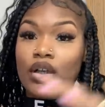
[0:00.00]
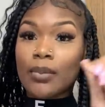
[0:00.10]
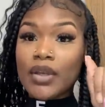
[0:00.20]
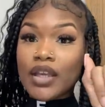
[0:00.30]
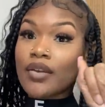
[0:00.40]
I'm
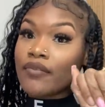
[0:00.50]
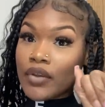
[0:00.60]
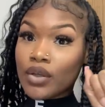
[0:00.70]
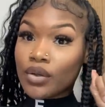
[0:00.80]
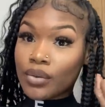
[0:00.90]
gonna get a
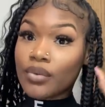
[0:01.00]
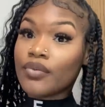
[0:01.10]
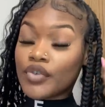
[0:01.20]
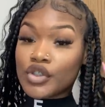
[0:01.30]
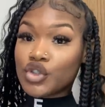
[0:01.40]
fill
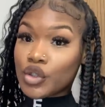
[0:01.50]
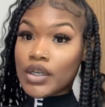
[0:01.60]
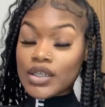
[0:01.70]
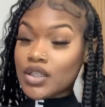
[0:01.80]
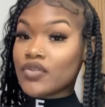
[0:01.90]
for sure
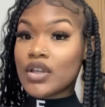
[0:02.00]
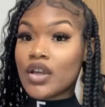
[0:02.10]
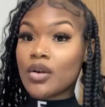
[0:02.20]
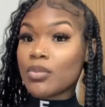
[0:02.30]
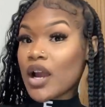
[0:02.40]
in this
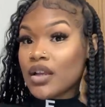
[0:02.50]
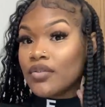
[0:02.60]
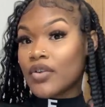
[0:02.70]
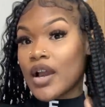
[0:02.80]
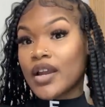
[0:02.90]
video, probably
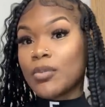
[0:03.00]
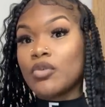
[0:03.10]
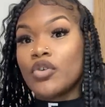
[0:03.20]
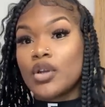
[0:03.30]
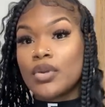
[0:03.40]
Friday
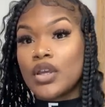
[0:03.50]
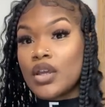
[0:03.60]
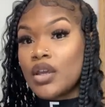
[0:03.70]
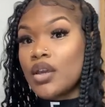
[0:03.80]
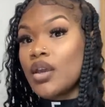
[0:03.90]
before the
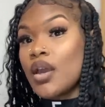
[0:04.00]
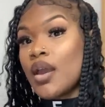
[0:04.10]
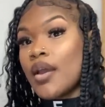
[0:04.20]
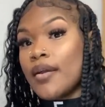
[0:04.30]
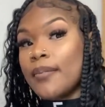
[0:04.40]
weekend.
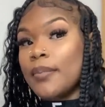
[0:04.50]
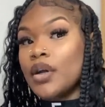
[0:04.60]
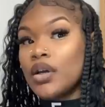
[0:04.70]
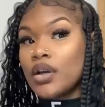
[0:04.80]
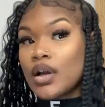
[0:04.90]

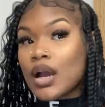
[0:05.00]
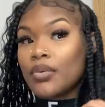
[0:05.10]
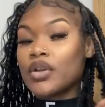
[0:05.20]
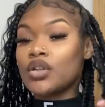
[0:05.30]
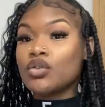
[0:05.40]
But I
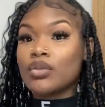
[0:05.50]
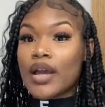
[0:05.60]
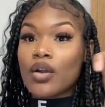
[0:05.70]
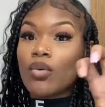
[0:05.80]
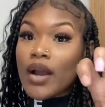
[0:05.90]
wanna do
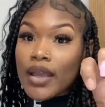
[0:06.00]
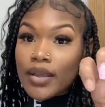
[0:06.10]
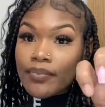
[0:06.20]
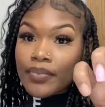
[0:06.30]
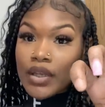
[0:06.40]
like
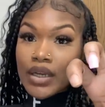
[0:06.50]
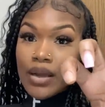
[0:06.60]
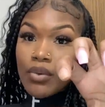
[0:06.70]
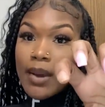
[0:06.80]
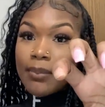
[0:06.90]
white and then I
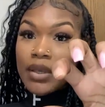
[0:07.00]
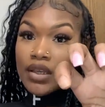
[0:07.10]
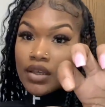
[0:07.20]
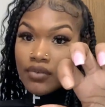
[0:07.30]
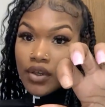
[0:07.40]
want my
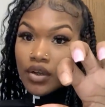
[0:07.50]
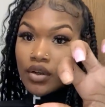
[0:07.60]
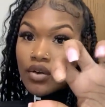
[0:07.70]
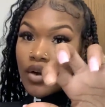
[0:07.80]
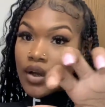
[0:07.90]
pinky
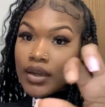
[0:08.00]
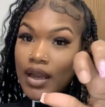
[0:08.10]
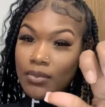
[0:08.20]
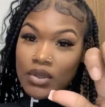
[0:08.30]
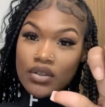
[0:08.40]
finger all
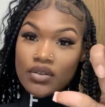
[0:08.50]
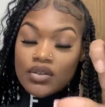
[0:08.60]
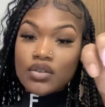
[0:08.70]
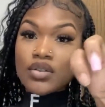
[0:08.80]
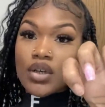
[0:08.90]
diamonds.
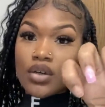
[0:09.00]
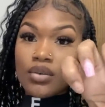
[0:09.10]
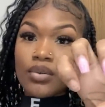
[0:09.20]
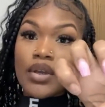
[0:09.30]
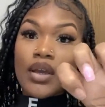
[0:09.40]

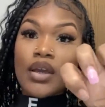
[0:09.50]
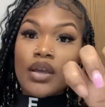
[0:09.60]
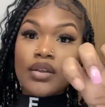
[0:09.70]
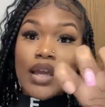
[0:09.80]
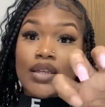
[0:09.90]
So
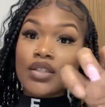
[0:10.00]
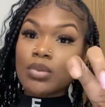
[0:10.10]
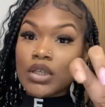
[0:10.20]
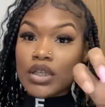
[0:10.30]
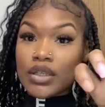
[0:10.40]
that is the
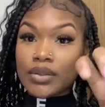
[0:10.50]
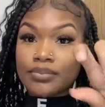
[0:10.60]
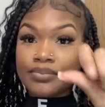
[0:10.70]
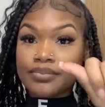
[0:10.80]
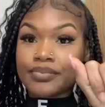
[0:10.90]

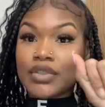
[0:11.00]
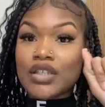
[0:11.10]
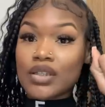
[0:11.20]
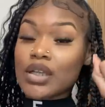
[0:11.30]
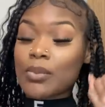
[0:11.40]
plan.
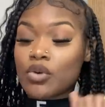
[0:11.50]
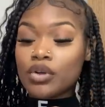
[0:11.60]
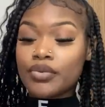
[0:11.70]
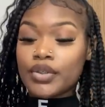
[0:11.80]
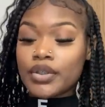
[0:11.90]
That's the look I'm going
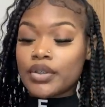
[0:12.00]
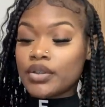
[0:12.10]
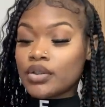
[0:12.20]
for.